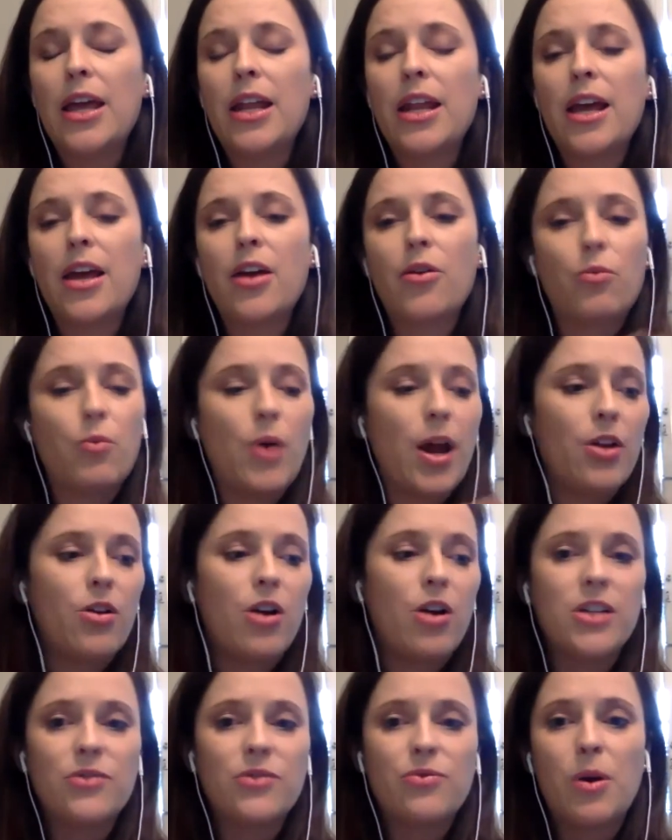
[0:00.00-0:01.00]
right
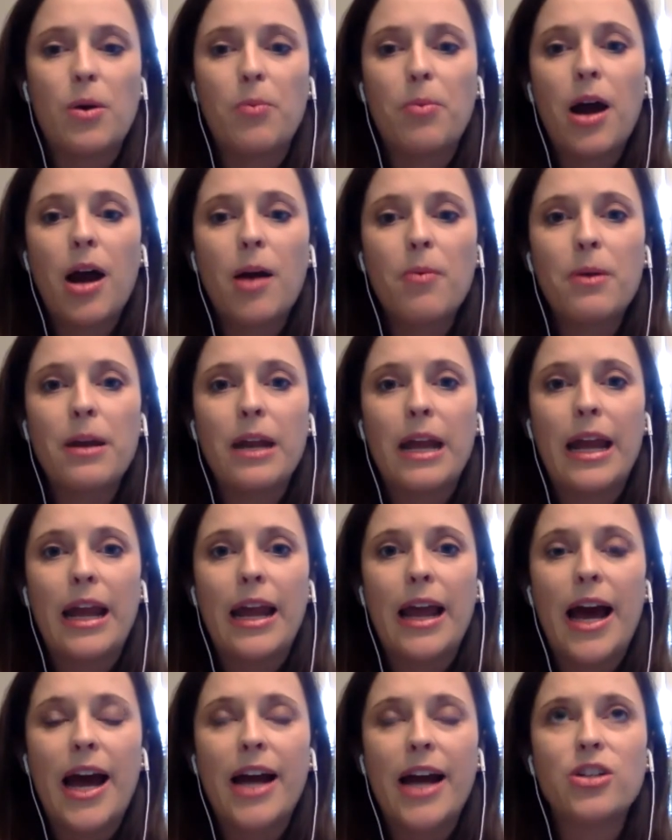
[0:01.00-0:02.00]
across from our property,
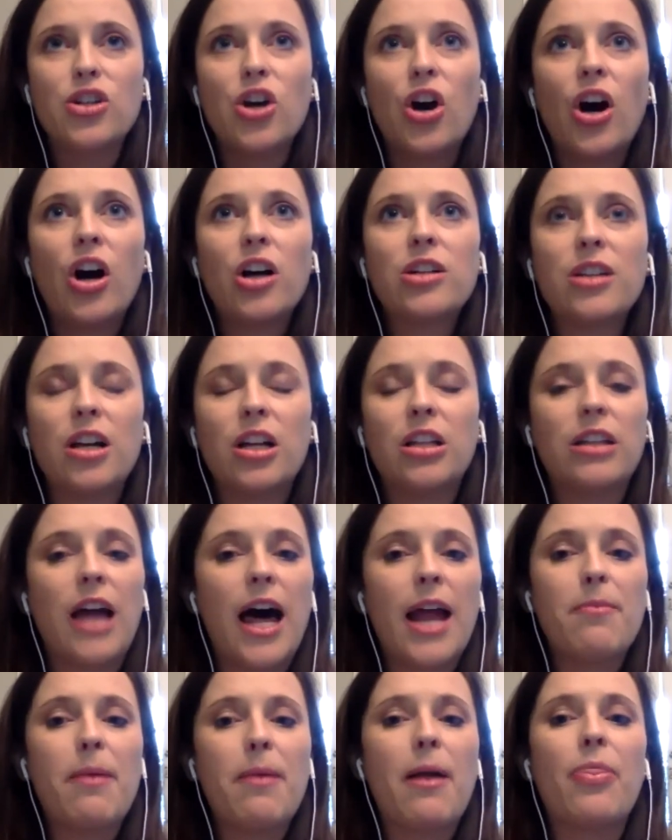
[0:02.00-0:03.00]
I talked a
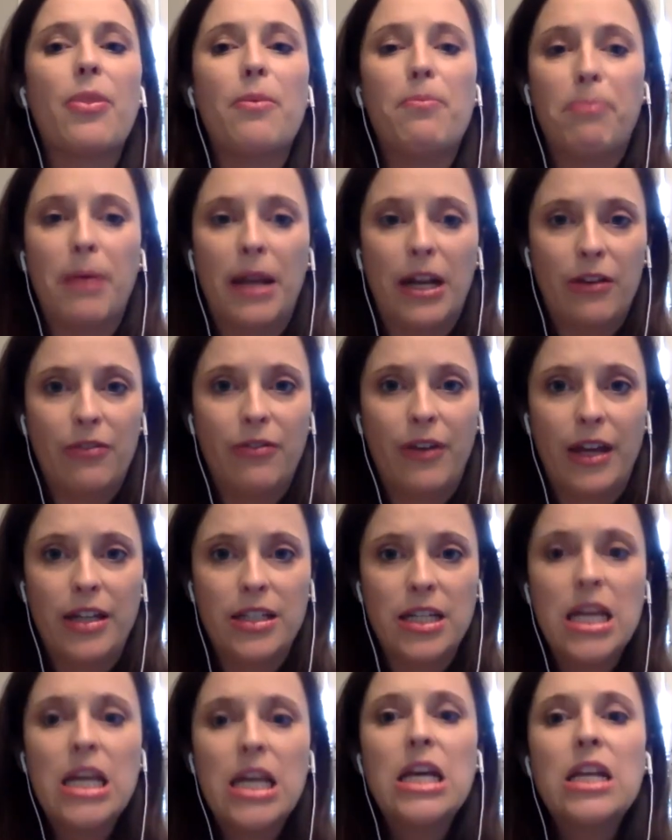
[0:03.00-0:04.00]
lot about the benefit.
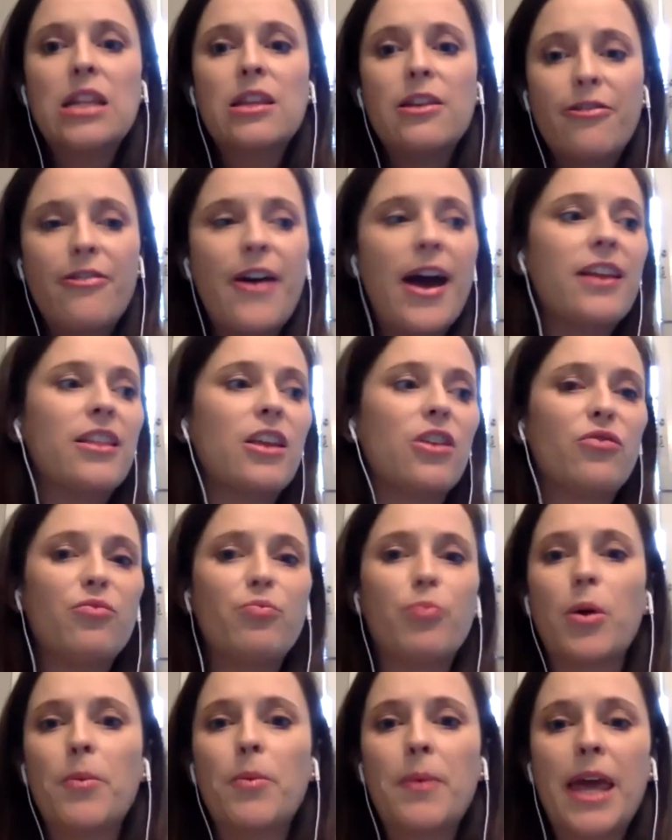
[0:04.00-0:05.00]
The fact that
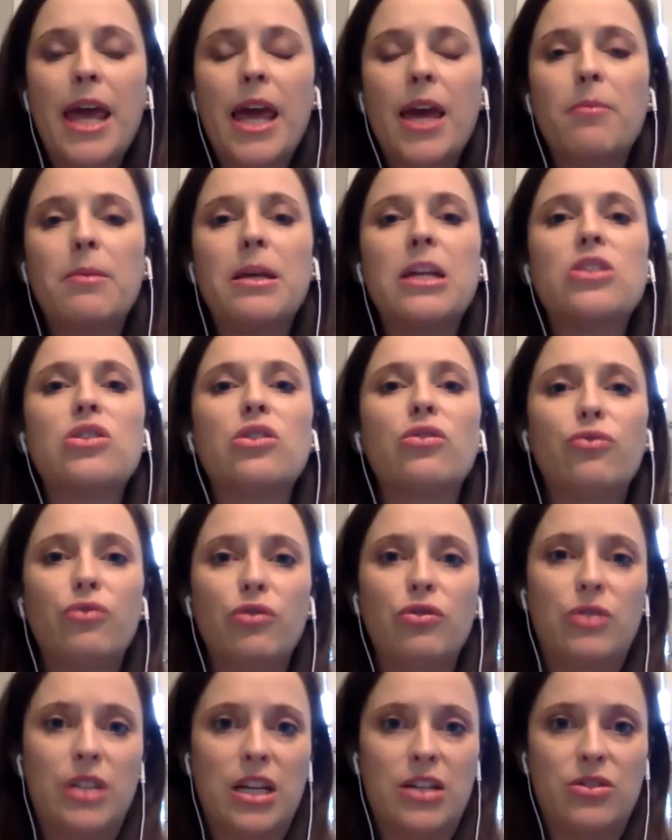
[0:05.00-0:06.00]
Birmingham is a
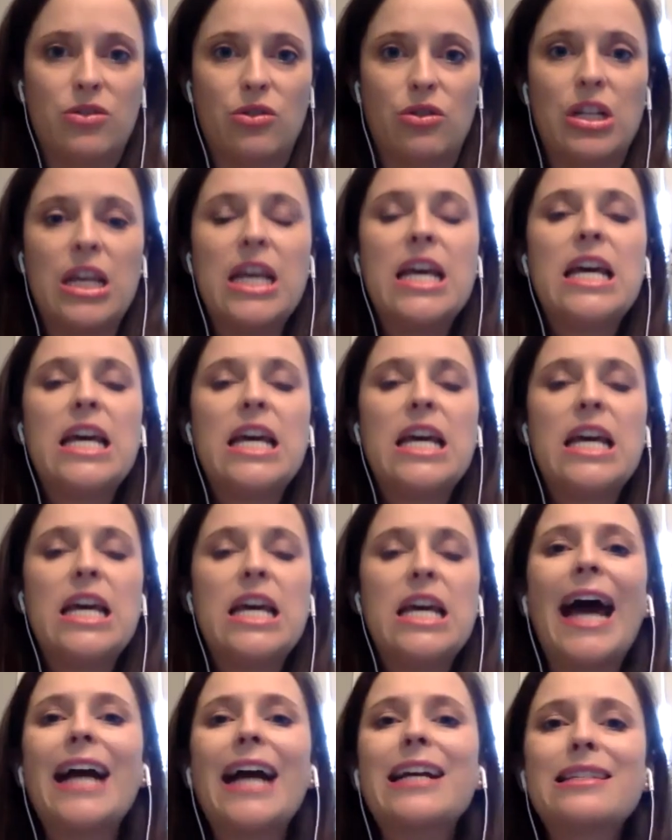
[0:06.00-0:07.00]
food desert, that
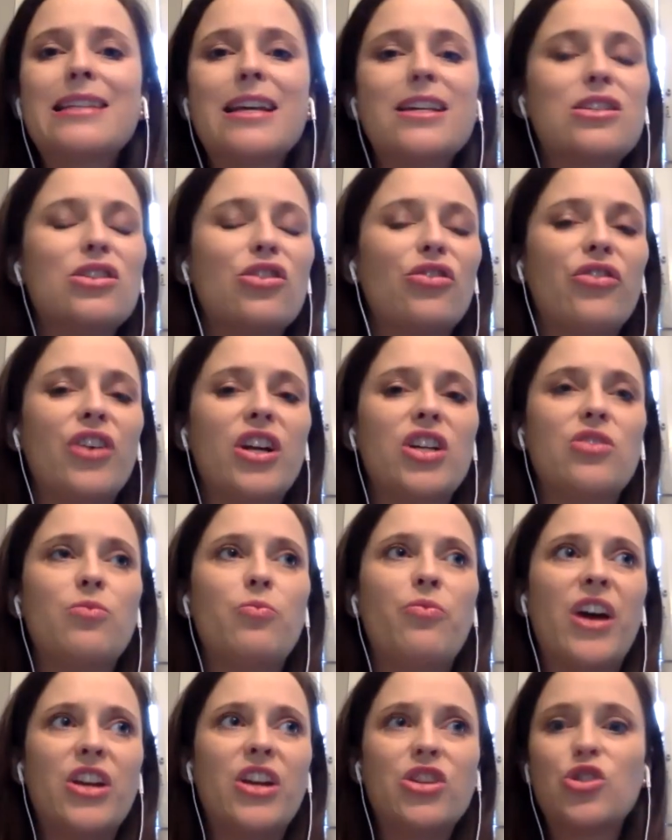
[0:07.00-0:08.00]
access to fresh
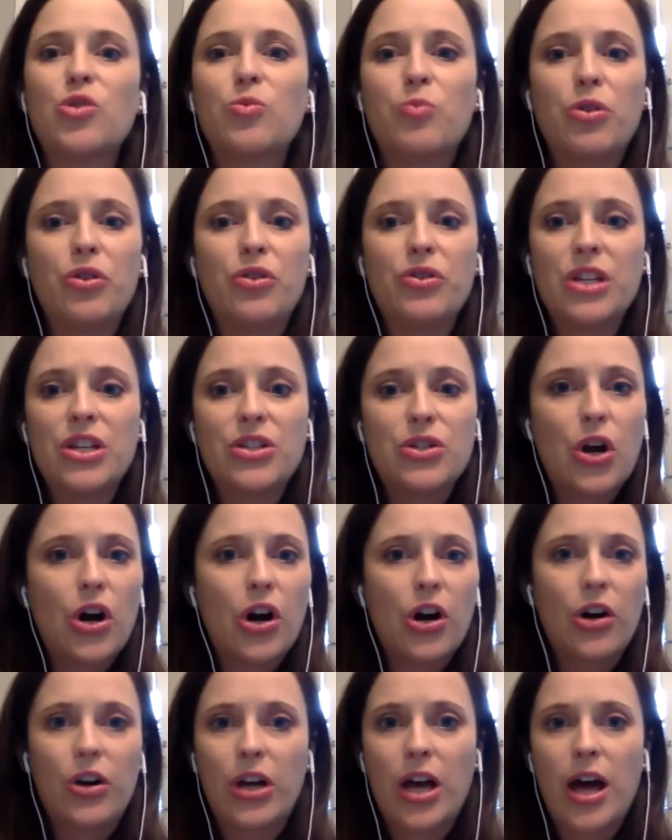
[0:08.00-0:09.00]
vegetables is
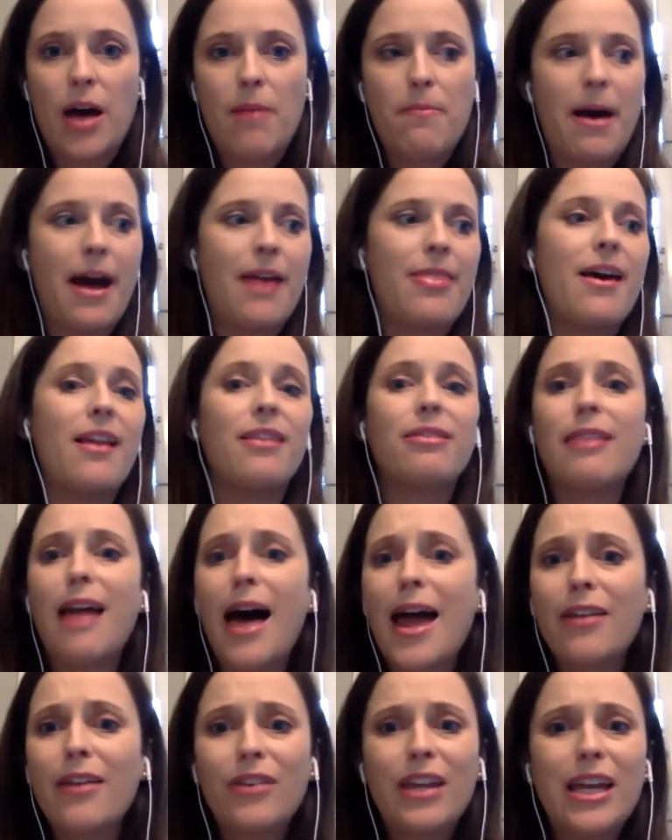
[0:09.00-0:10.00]
hard to come by, that a
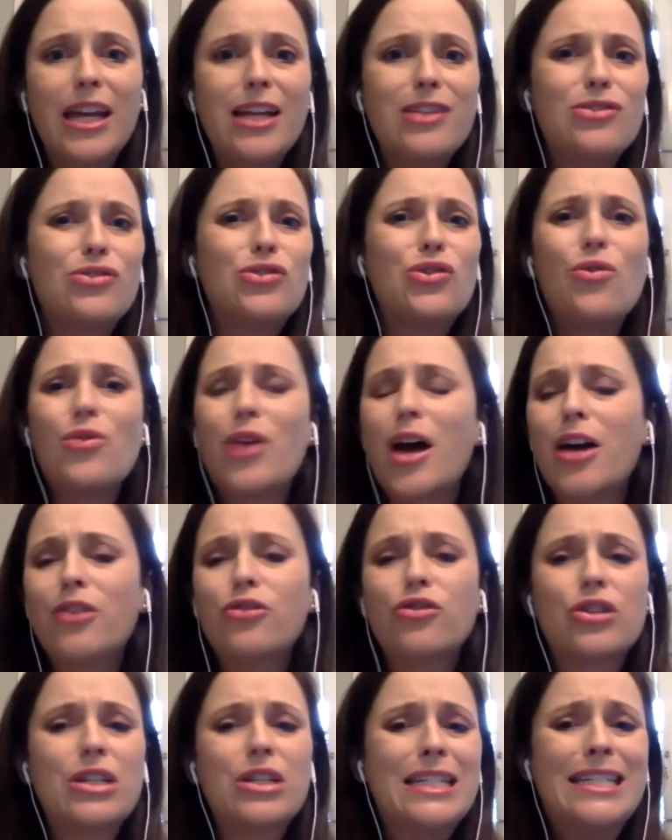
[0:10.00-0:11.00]
lot of kids don't
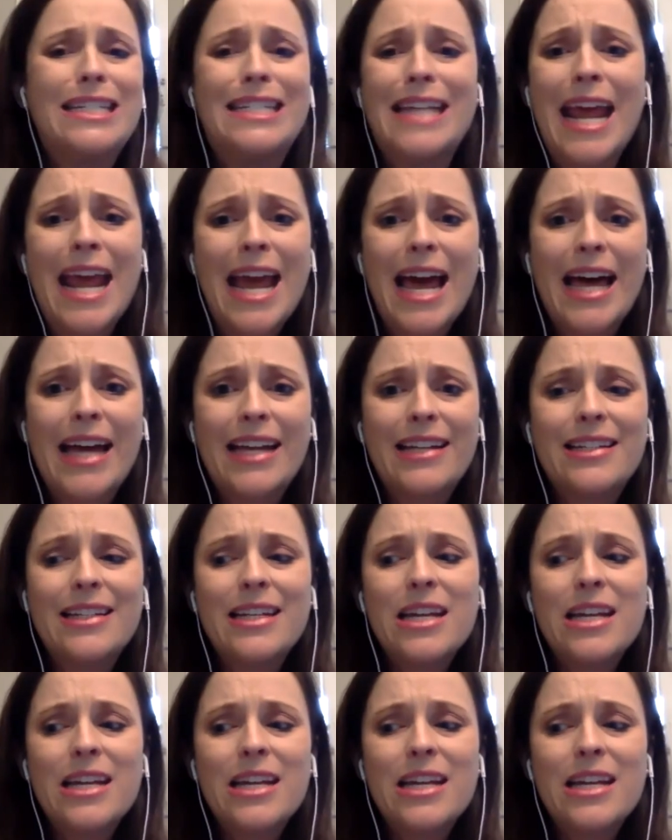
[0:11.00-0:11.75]
understand,